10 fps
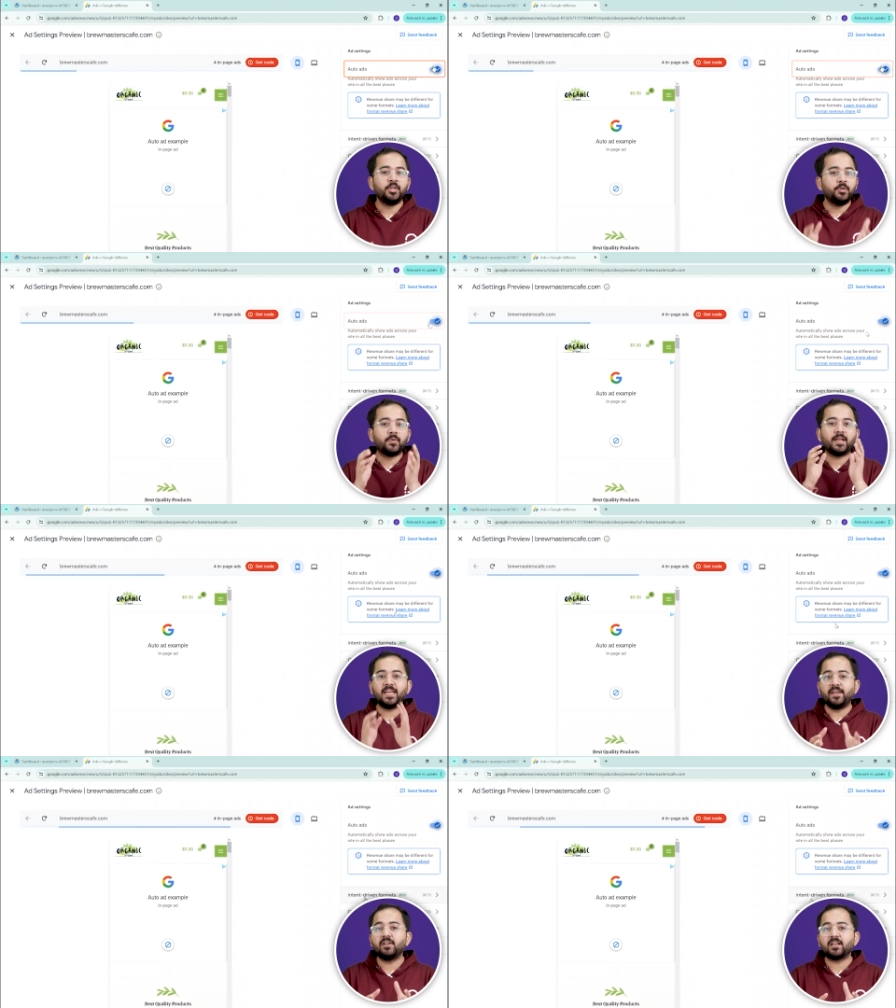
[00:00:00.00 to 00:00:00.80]
You
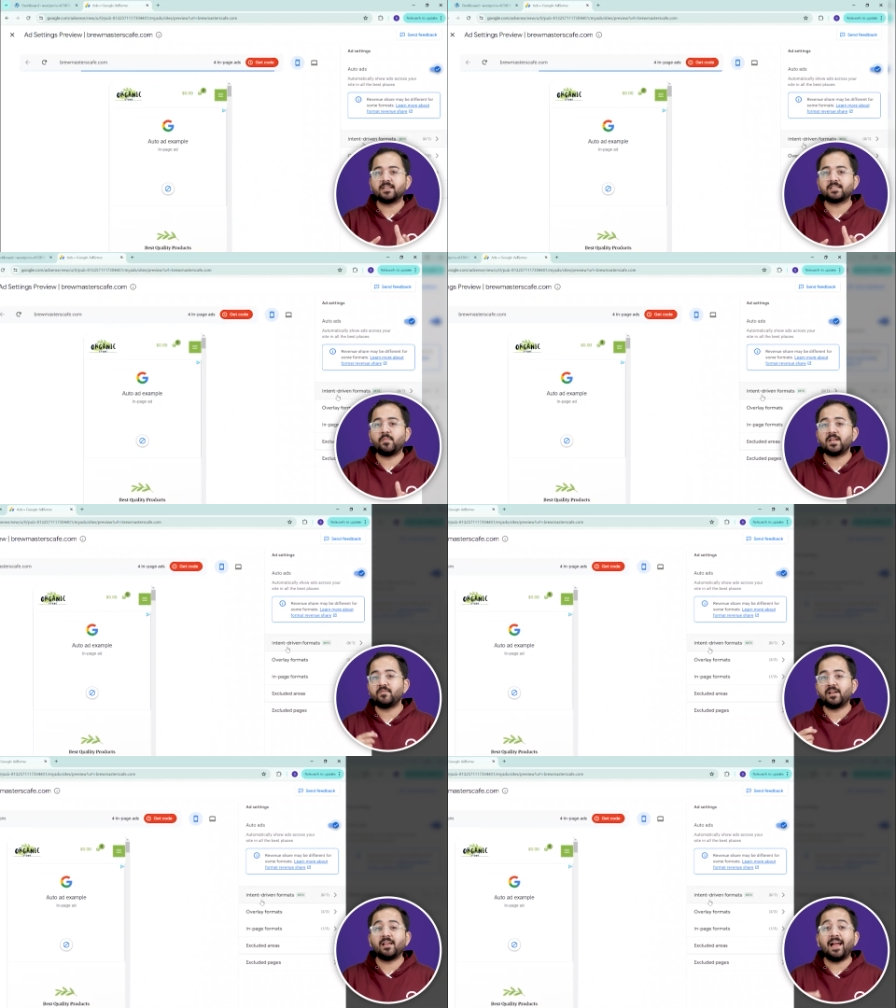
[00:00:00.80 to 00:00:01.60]
can even customize
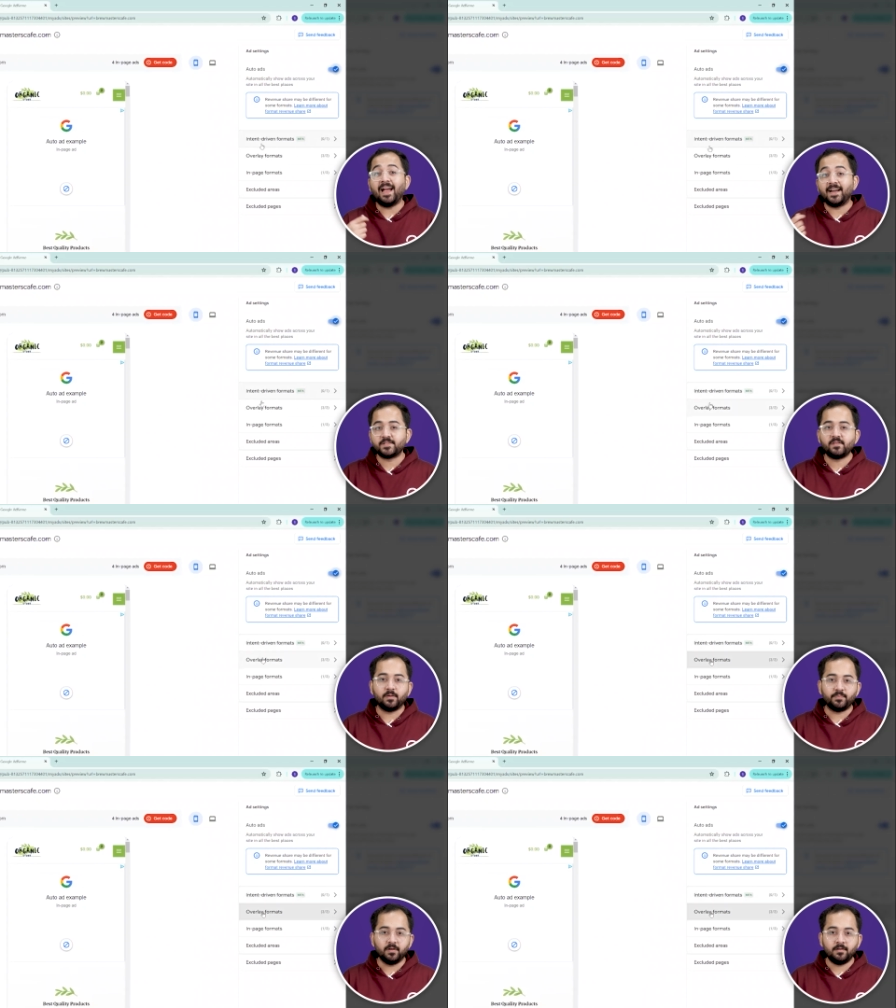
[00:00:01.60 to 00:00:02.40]
where the ads will
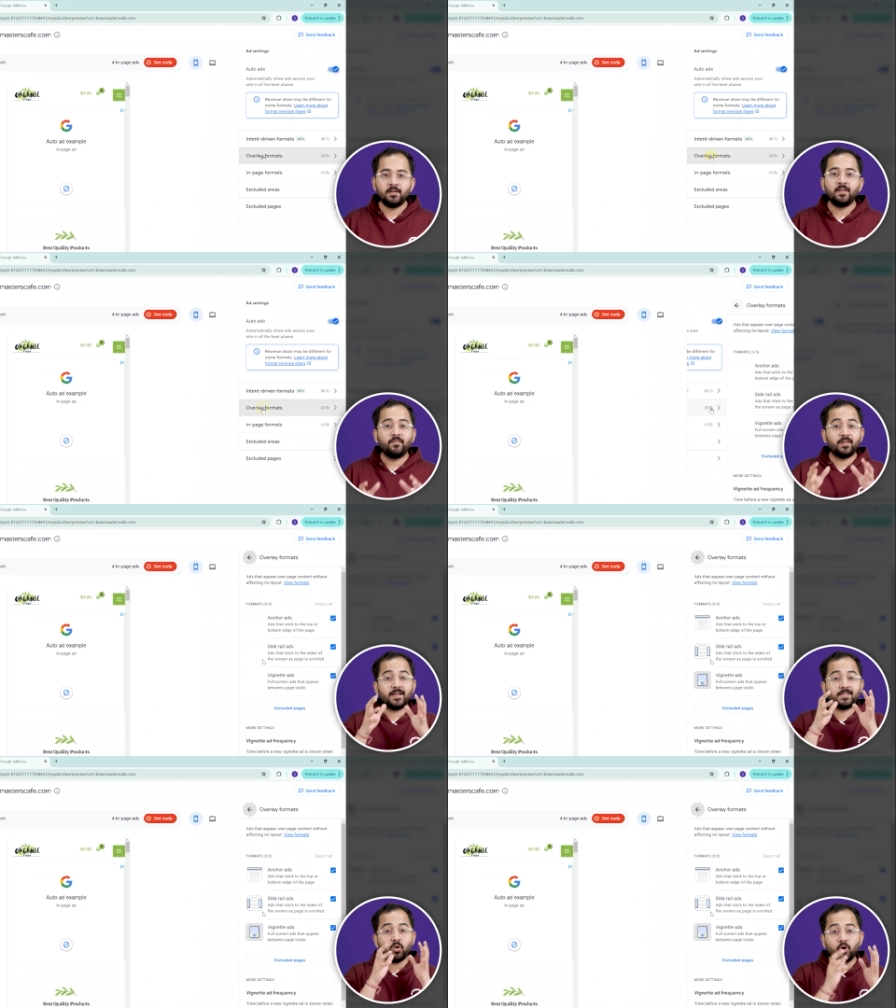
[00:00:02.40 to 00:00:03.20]
appear, whether it's